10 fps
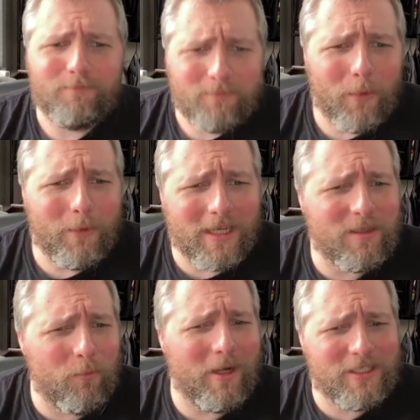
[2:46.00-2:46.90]
we got
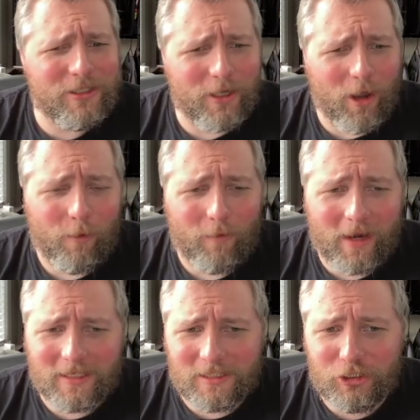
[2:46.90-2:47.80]
some ways to go,
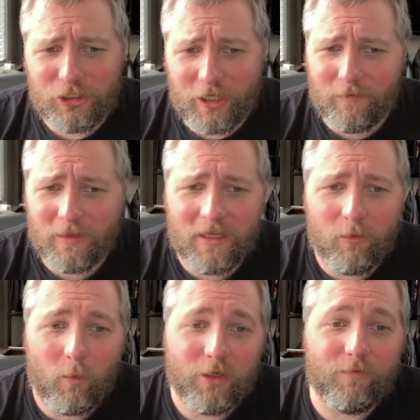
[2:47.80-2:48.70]
right? Because generally
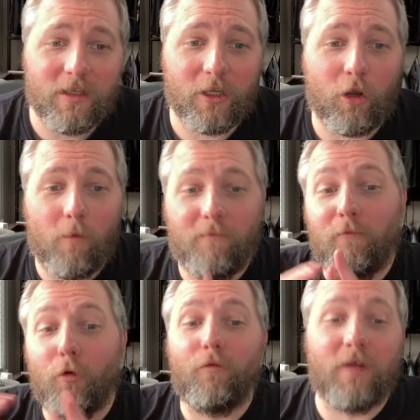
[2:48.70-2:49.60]
when you go
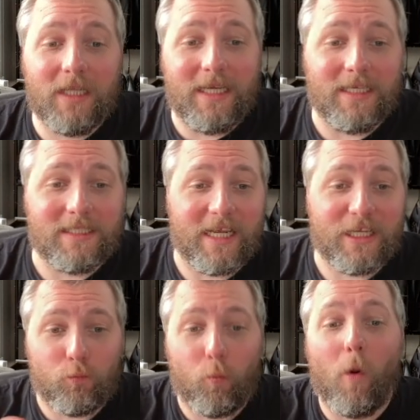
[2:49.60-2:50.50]
full release,
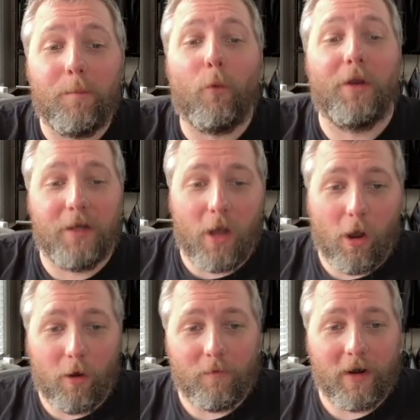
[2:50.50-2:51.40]
it's
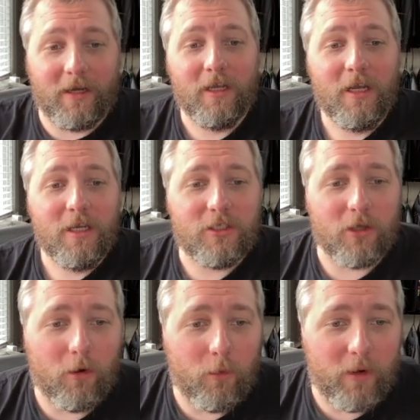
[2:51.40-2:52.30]
1.0, right?
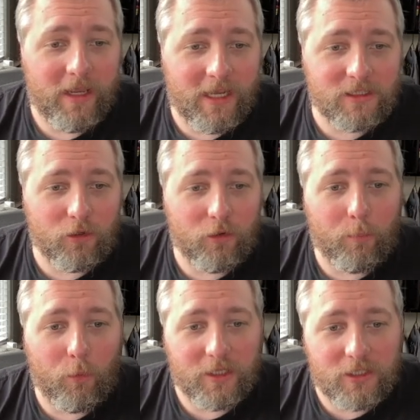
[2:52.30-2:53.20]
So it has to go to
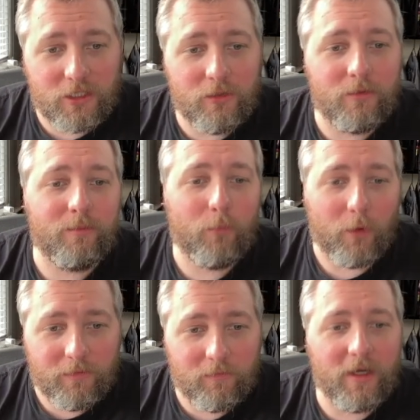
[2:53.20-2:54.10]
0.2,
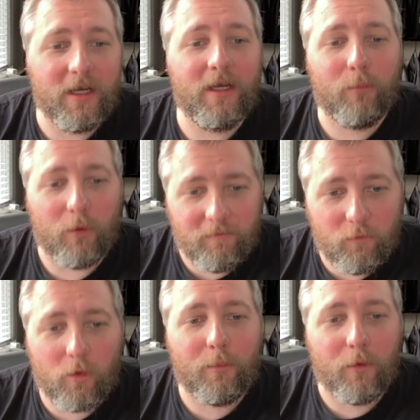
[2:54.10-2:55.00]
0.3,
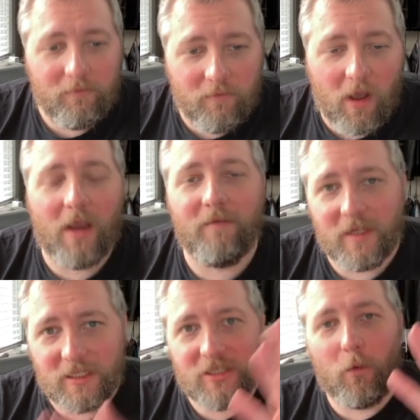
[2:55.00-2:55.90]
0.4, 0.5,
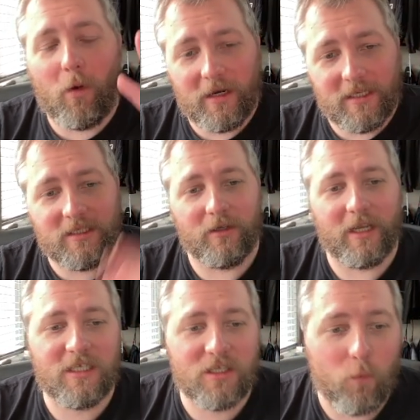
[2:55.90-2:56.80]
and so on until it
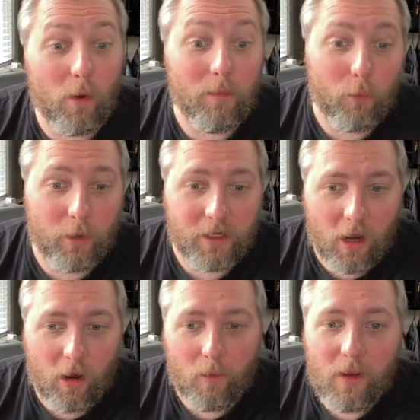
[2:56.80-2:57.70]
gets to
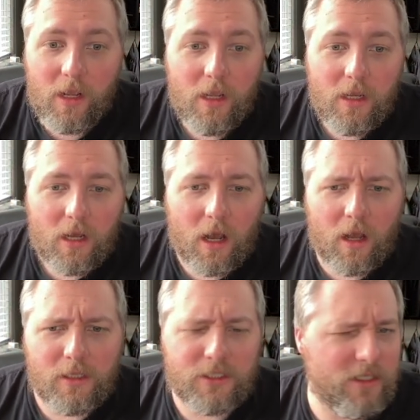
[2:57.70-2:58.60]

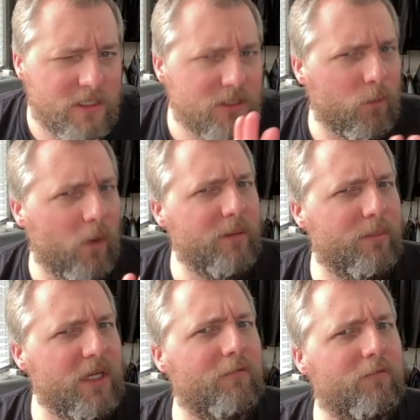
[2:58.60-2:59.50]
1.0. So there's quite a
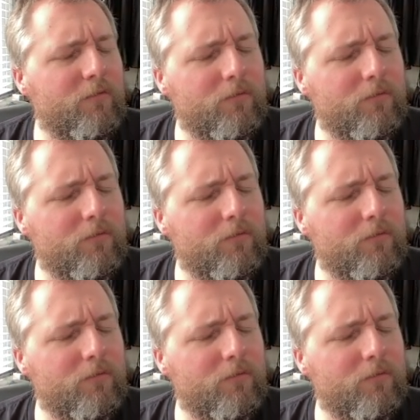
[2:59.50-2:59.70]
bit of,